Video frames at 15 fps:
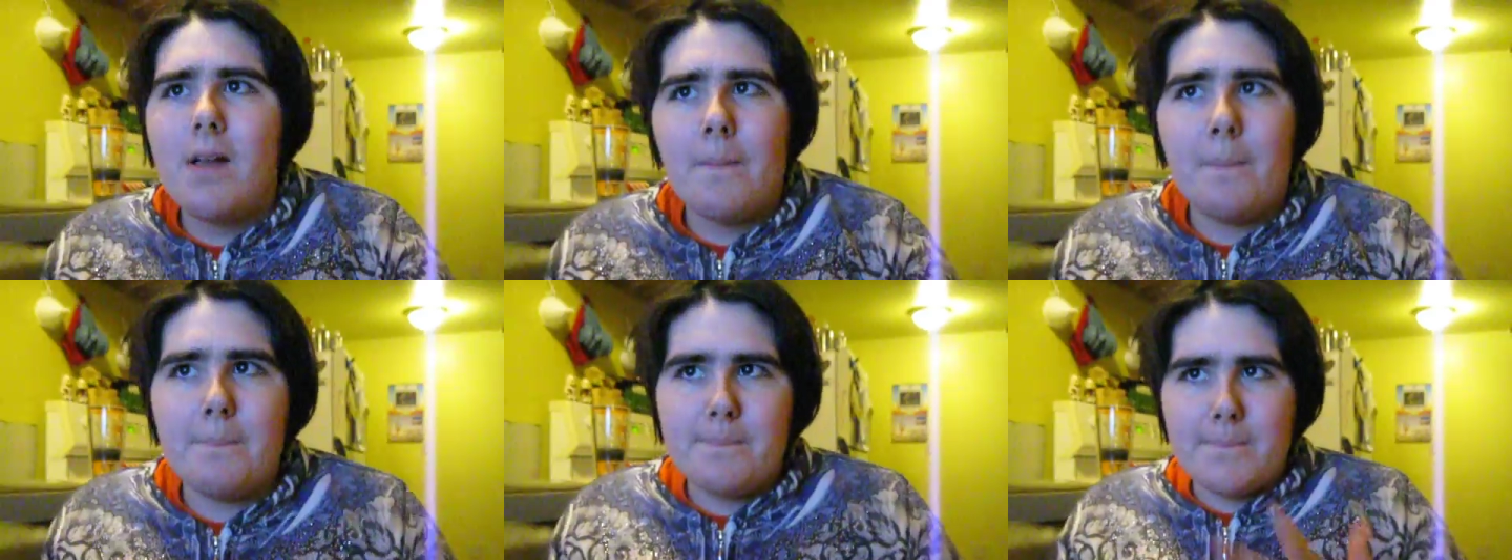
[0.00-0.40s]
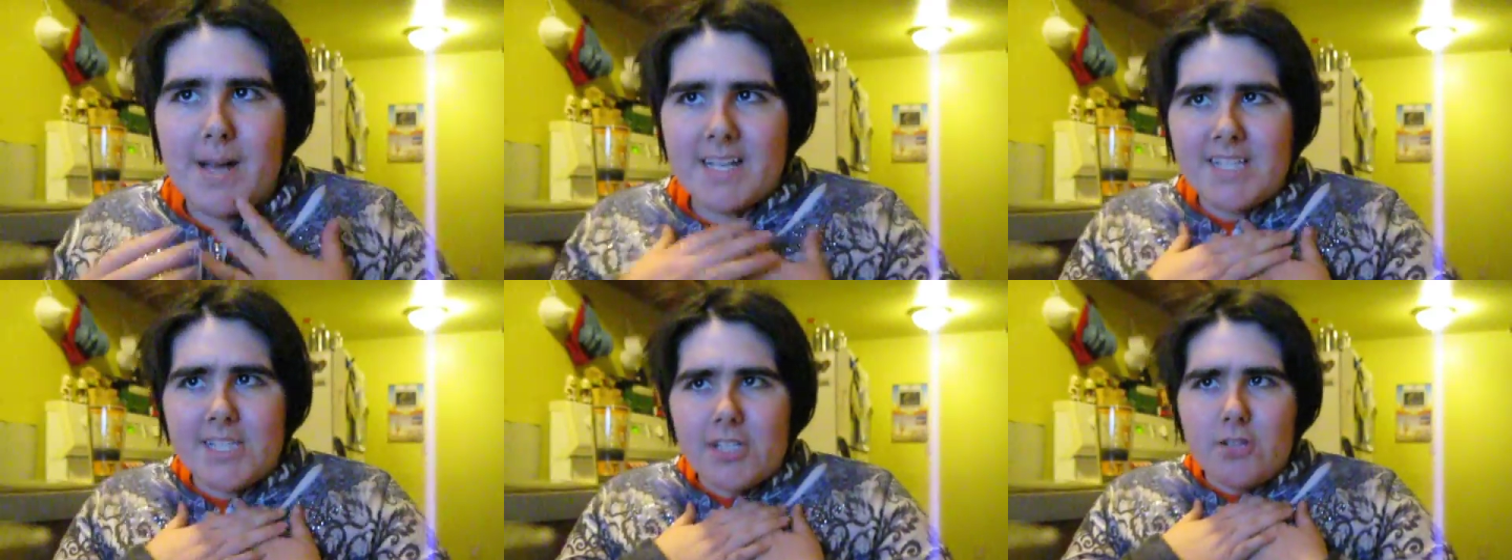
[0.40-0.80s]

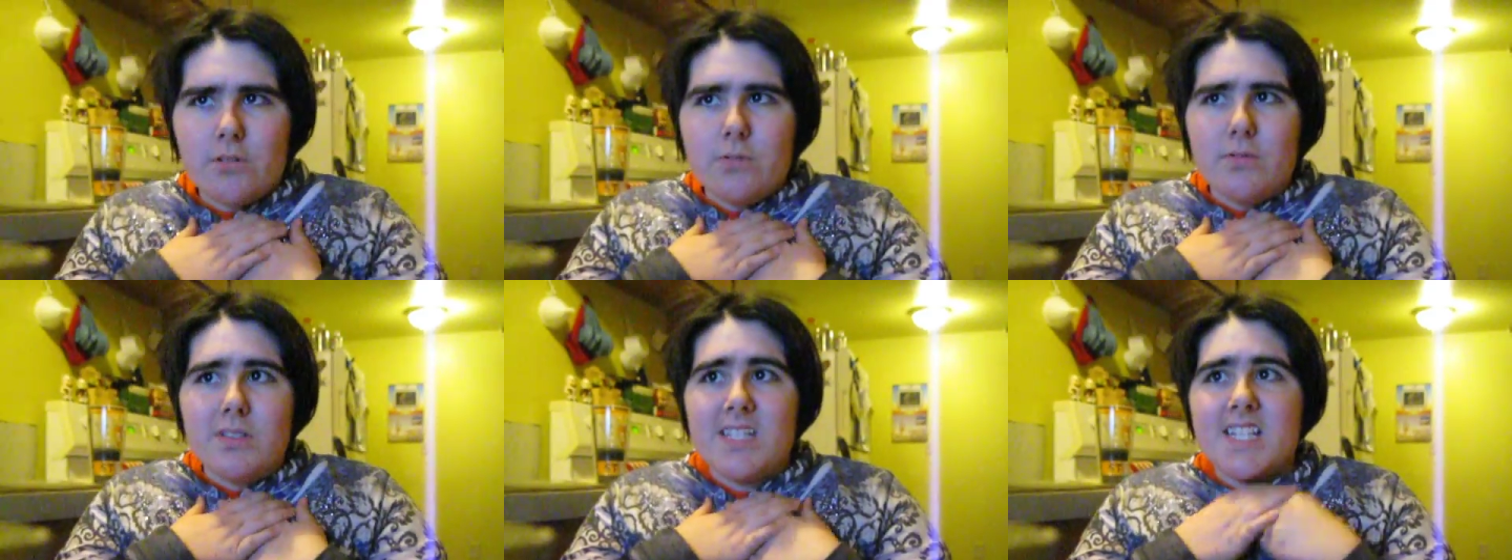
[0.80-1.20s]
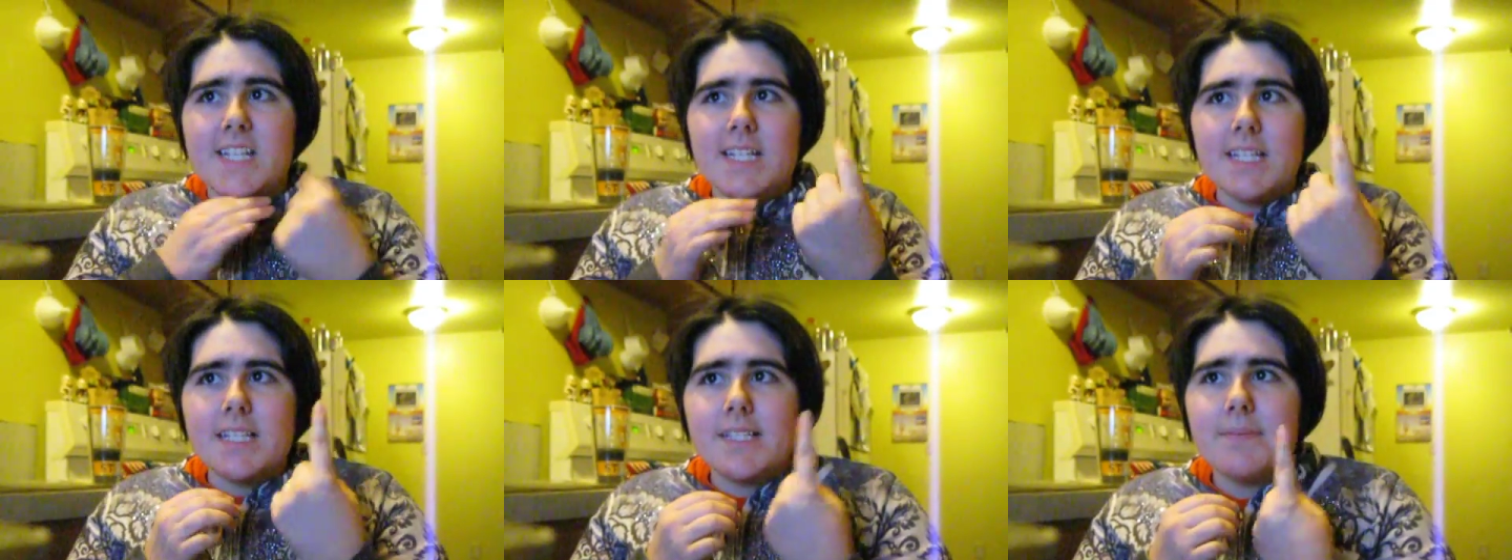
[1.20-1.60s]
My soul
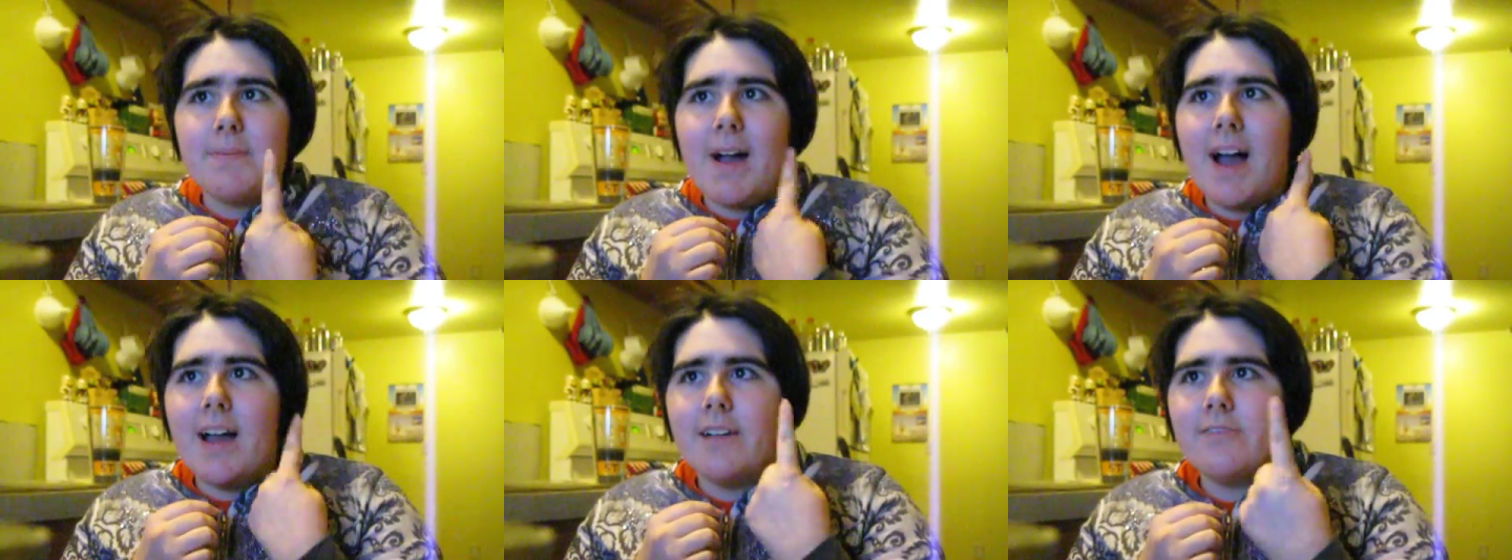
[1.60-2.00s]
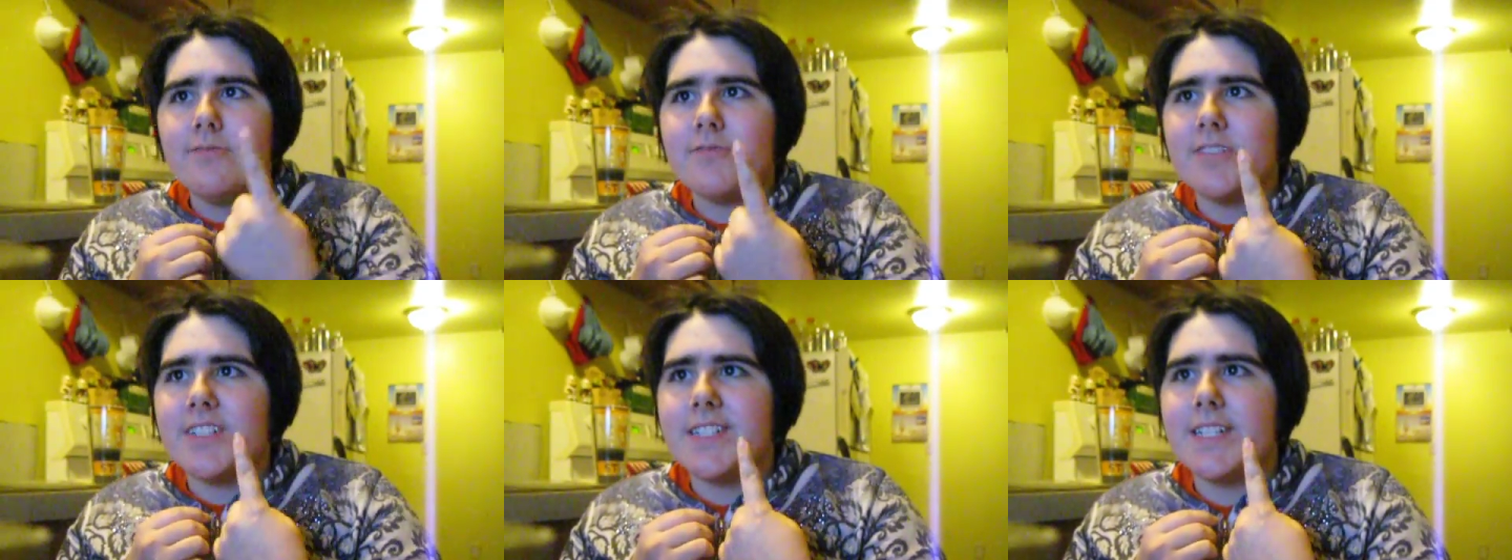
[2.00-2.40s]
is
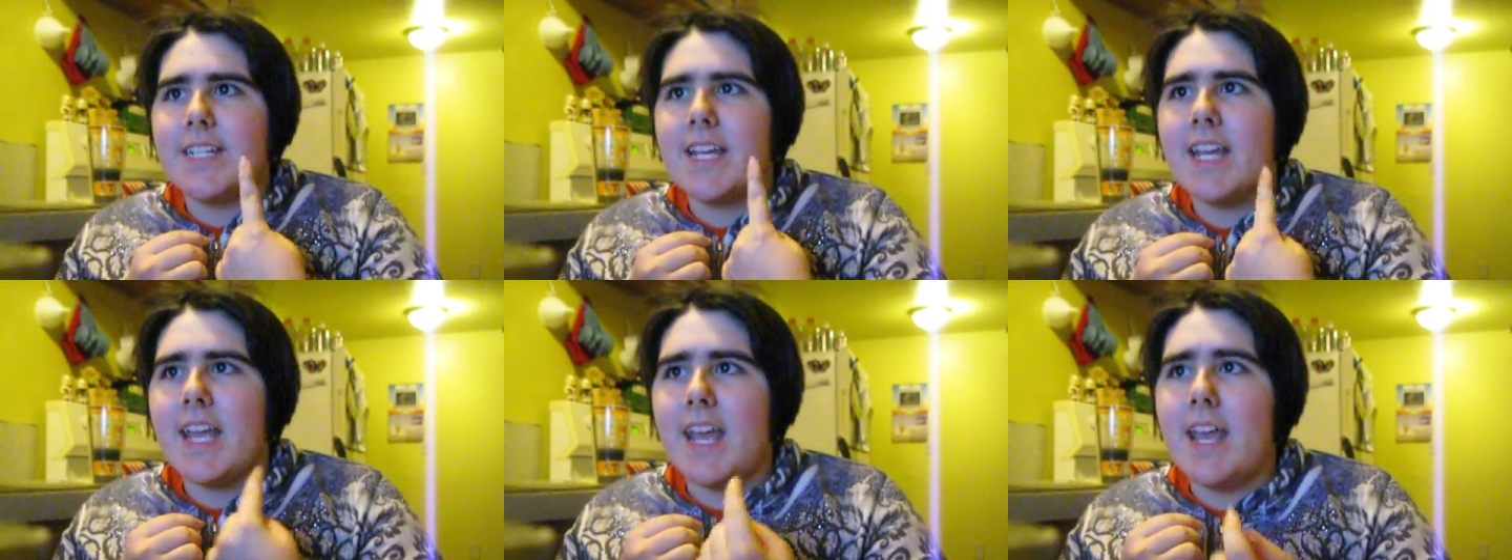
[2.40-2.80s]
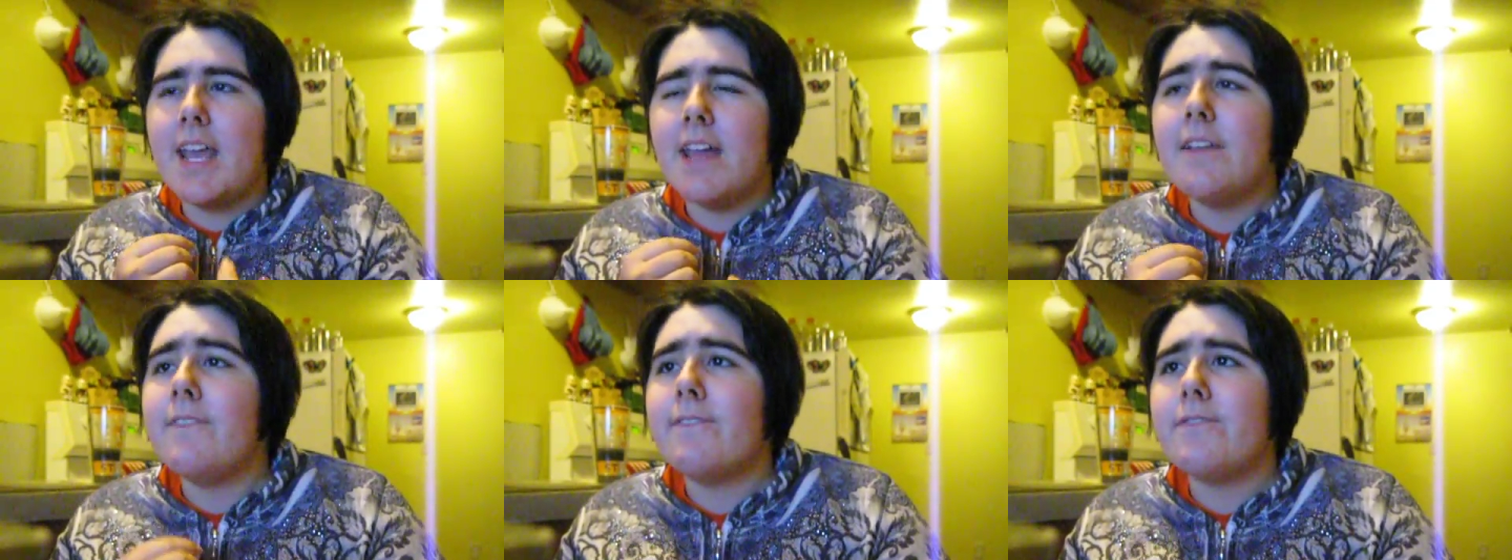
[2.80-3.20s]
firing
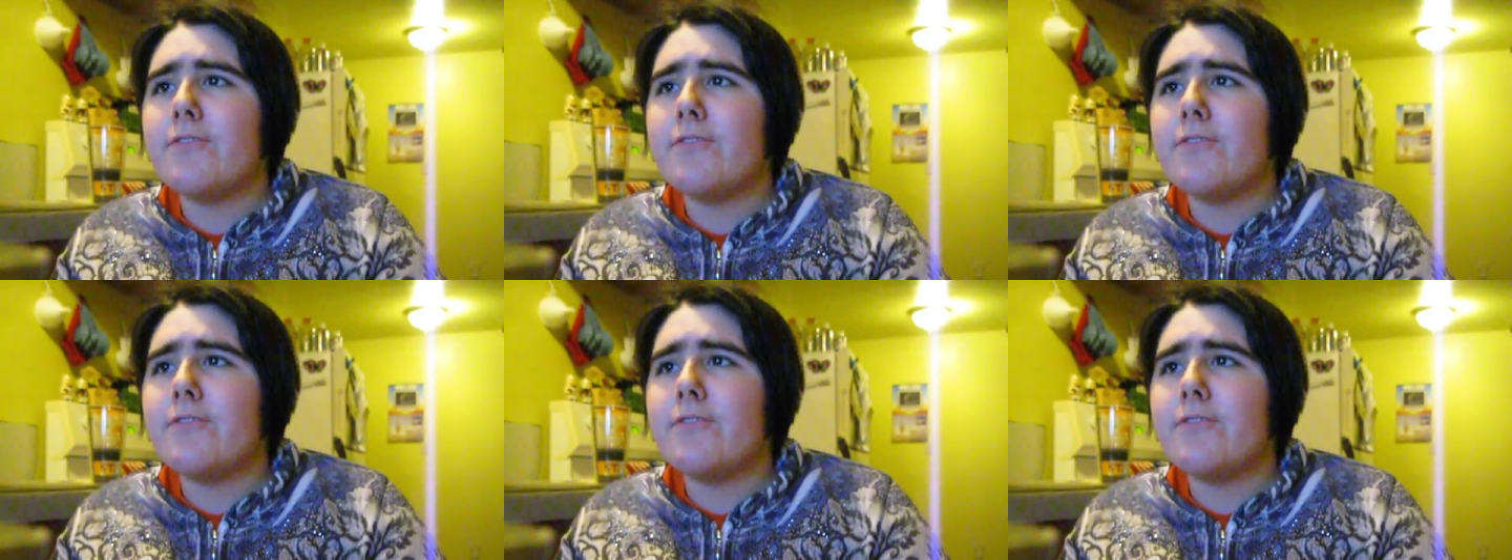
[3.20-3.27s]
in